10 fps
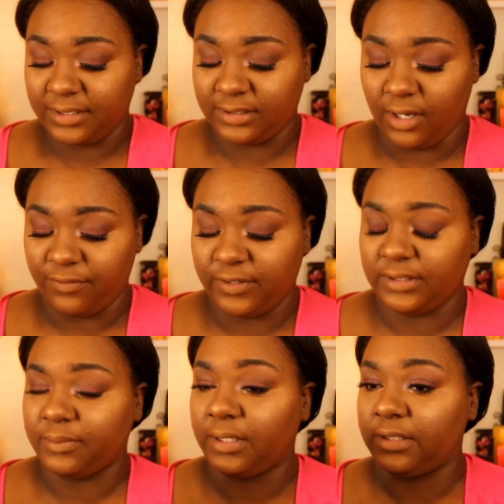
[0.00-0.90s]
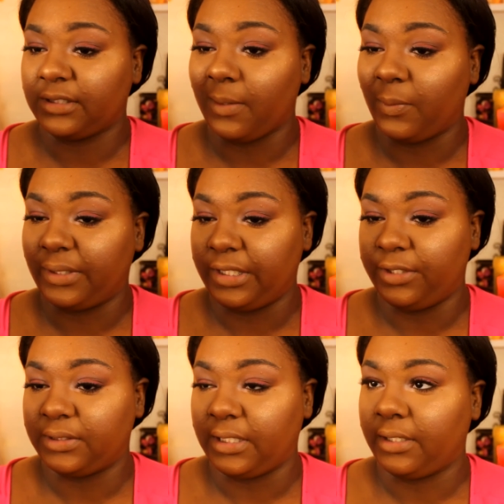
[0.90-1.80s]
So first I'm going to start with
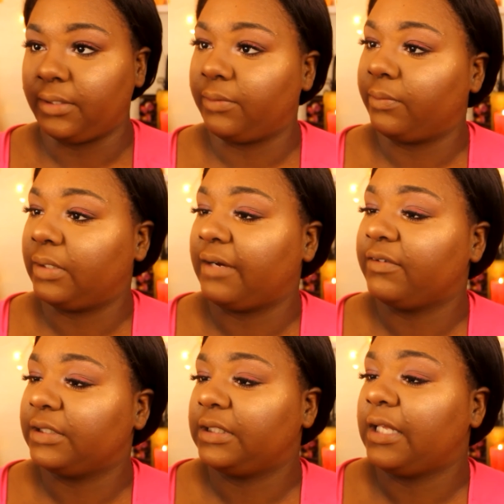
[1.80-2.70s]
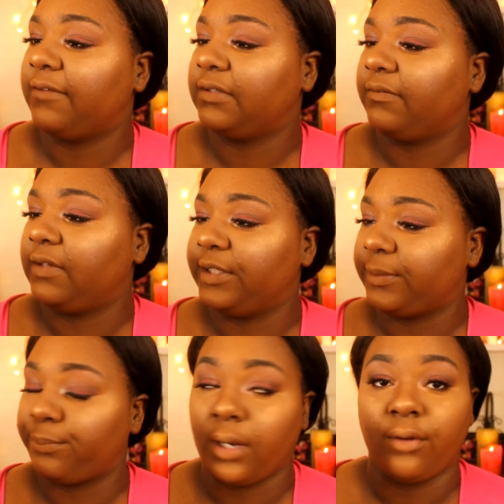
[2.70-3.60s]
using whatever is left of
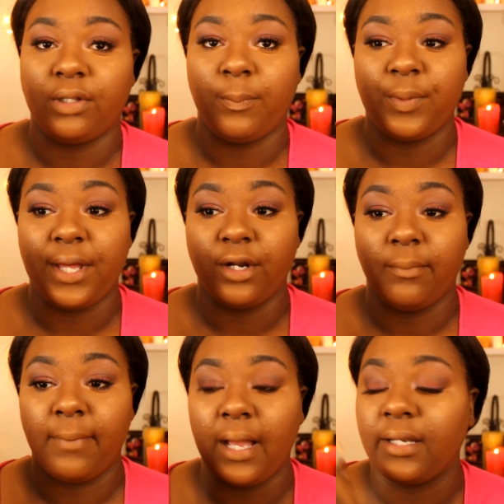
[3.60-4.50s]
this brown lip liner by